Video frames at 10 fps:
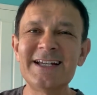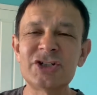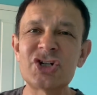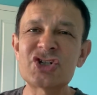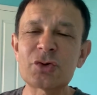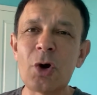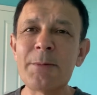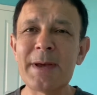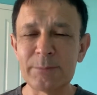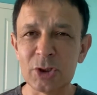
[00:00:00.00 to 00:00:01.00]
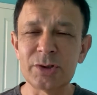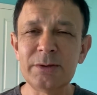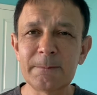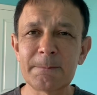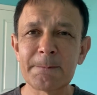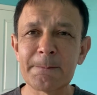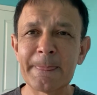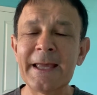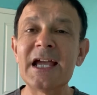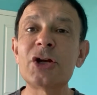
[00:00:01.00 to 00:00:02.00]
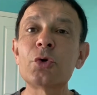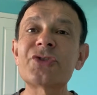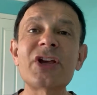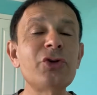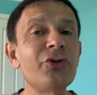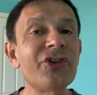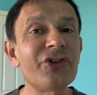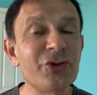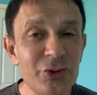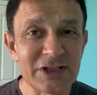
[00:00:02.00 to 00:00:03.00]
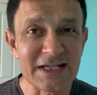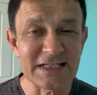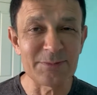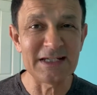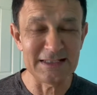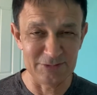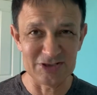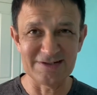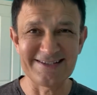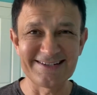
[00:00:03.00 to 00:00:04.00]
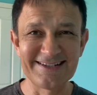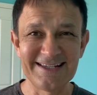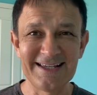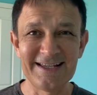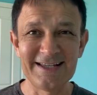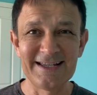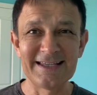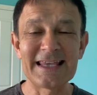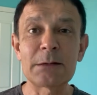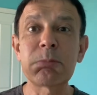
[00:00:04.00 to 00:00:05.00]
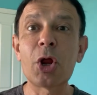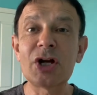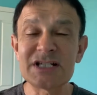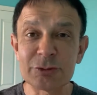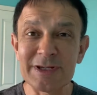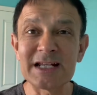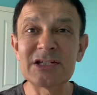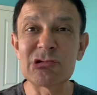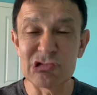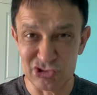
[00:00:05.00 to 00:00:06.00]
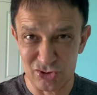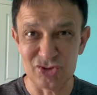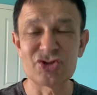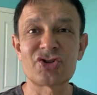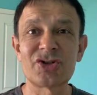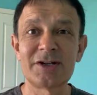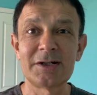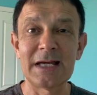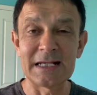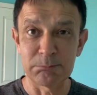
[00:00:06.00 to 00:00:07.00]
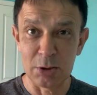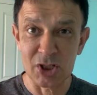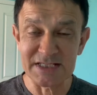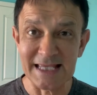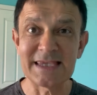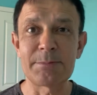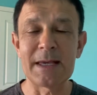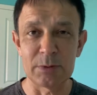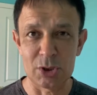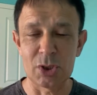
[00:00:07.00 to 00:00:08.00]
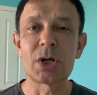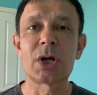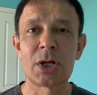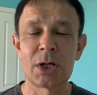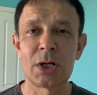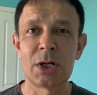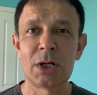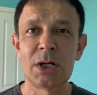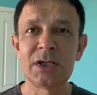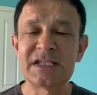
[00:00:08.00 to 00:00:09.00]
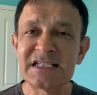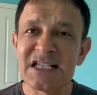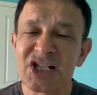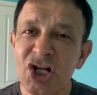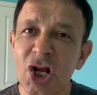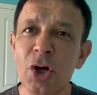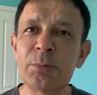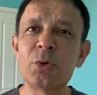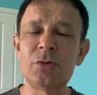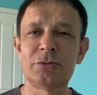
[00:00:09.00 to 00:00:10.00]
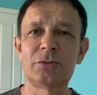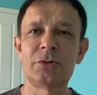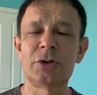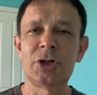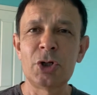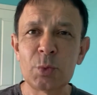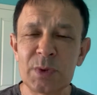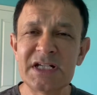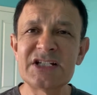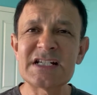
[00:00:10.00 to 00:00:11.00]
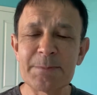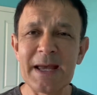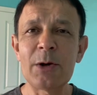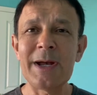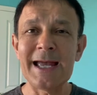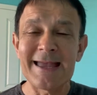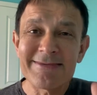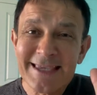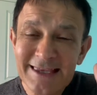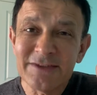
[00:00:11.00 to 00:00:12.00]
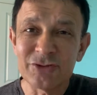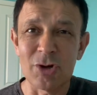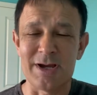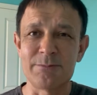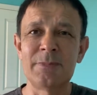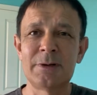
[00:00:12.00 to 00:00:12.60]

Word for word: to describe Babylon, it also uses New Testament images that apply strictly to the church and applies that to Babylon. This is a global religious power at the end of time